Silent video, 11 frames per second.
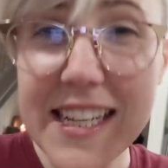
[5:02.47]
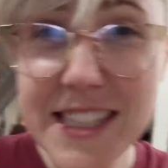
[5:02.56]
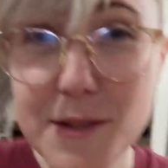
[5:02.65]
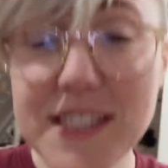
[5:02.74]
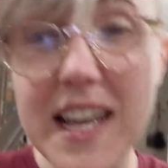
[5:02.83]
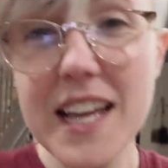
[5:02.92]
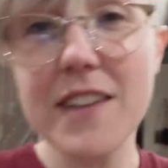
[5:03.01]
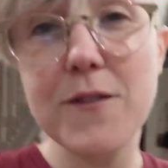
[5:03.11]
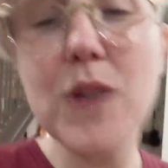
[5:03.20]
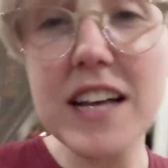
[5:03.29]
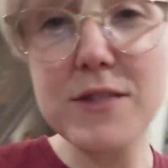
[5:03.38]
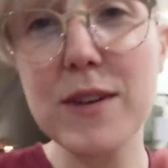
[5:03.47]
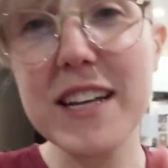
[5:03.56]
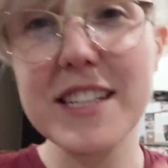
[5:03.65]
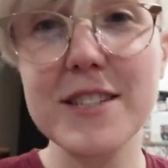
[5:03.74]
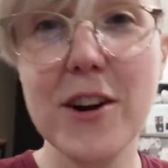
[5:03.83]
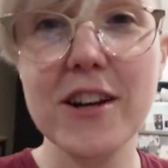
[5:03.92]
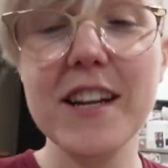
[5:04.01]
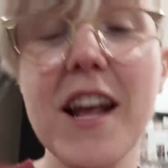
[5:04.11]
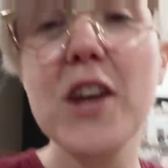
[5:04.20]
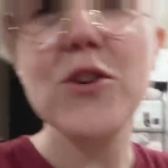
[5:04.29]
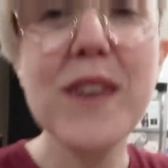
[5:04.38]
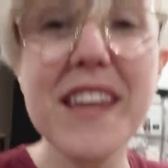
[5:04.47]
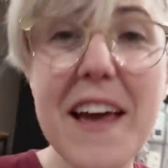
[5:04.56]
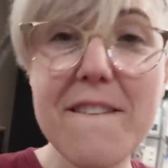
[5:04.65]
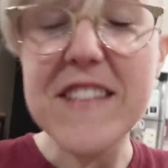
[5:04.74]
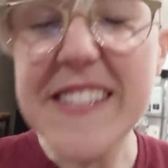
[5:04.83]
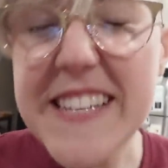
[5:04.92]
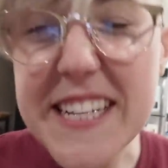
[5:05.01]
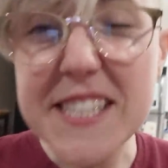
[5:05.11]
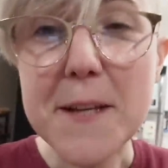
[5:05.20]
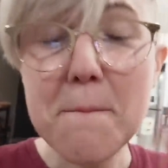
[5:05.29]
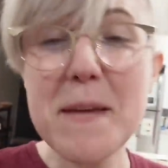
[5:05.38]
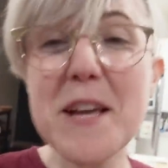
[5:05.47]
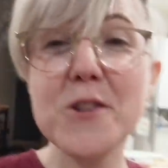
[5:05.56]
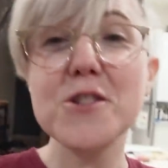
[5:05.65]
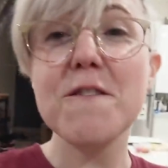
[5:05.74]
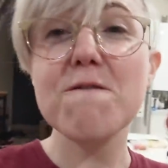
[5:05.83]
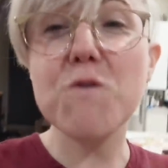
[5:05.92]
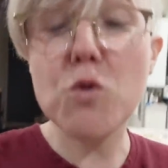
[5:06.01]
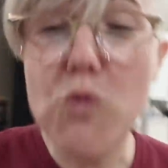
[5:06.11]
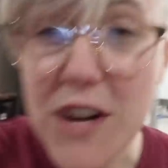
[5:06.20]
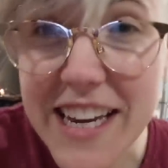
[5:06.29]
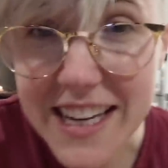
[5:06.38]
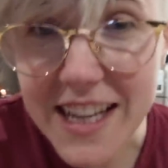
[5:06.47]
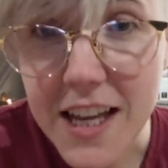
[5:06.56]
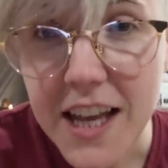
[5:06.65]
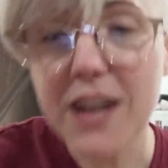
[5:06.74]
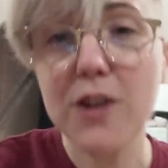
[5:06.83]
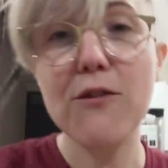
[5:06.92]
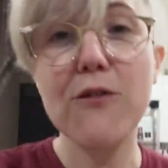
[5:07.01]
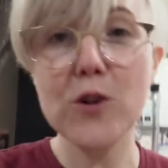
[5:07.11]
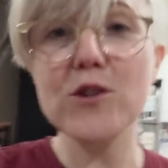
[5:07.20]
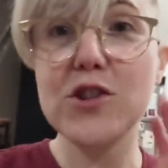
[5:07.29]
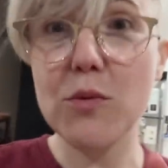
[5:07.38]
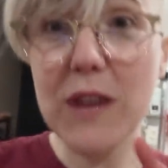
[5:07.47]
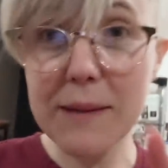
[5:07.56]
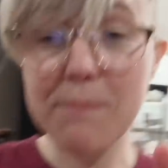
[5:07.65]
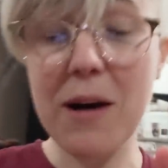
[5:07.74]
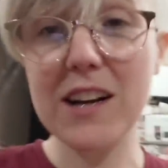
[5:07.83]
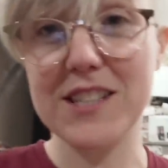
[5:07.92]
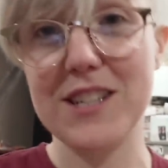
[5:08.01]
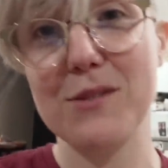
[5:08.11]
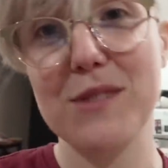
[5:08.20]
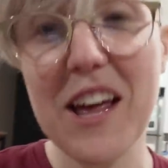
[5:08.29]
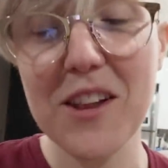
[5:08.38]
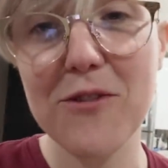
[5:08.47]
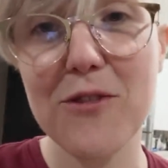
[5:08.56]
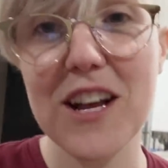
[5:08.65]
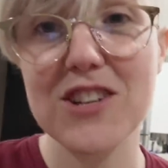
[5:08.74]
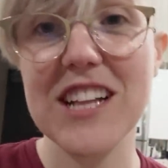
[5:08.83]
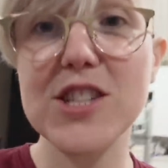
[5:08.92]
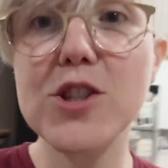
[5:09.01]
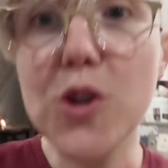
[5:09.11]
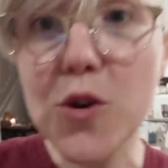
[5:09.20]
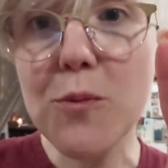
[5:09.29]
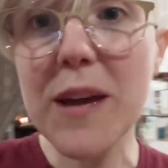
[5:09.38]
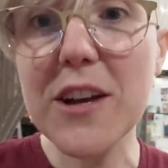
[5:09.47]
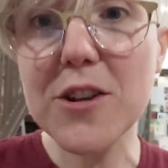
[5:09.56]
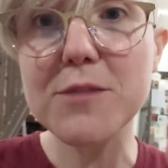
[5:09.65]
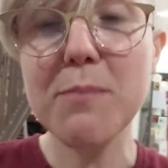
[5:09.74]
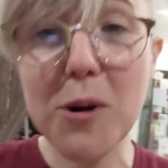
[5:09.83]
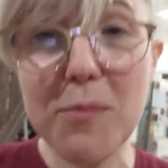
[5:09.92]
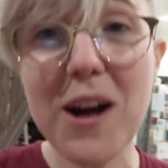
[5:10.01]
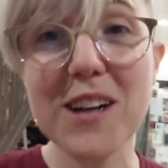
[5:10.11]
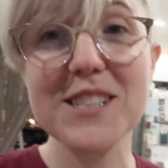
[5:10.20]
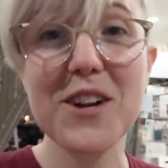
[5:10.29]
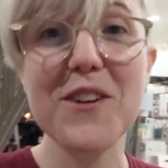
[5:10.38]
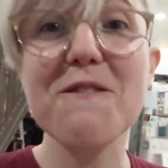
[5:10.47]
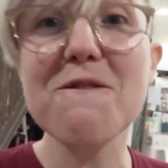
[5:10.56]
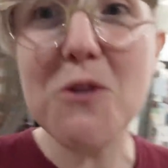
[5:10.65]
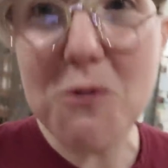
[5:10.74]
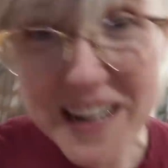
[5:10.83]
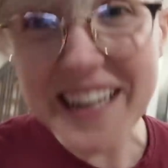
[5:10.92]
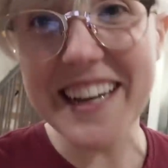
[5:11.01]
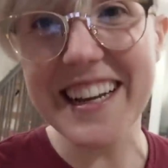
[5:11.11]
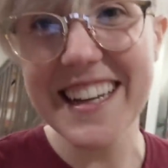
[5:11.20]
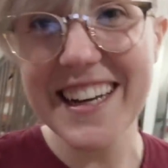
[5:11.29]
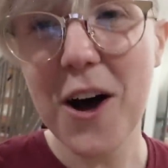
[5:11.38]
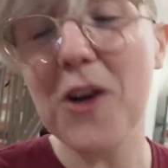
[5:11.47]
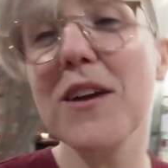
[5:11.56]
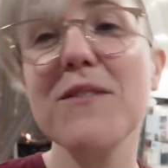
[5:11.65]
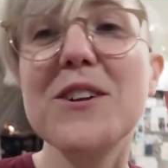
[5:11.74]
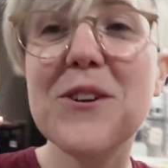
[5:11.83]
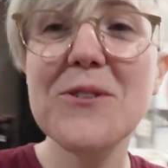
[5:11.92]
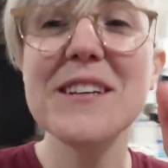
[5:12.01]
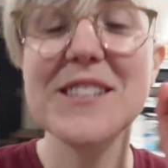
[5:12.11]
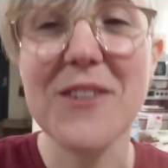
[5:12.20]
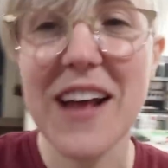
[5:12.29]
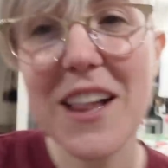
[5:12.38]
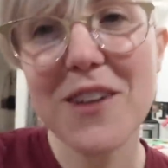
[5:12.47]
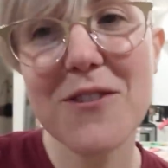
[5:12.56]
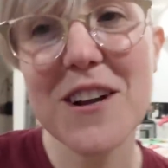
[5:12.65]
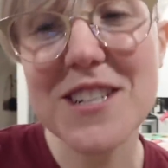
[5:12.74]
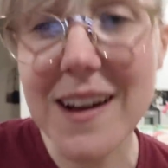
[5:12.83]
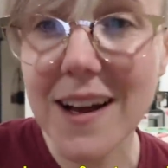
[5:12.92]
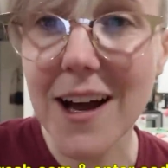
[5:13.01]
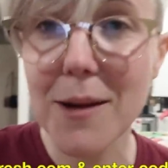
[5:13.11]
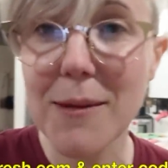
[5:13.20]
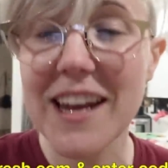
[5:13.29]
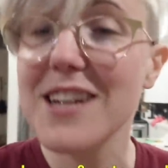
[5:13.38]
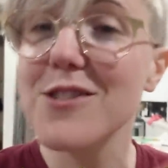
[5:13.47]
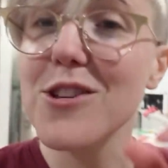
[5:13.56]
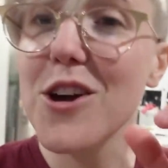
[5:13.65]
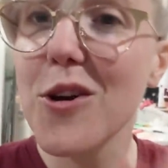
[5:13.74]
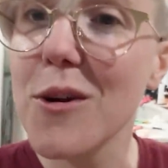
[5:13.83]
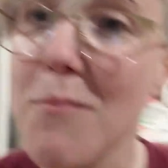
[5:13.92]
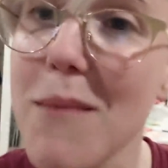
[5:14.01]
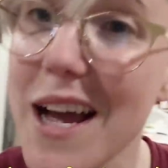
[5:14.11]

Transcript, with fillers: As I was saying, if you guys want to get started, you can get six meals free in your first three boxes with HelloFresh. That's two meals per box that are free. All you have to do is go to HelloFresh.com and enter the code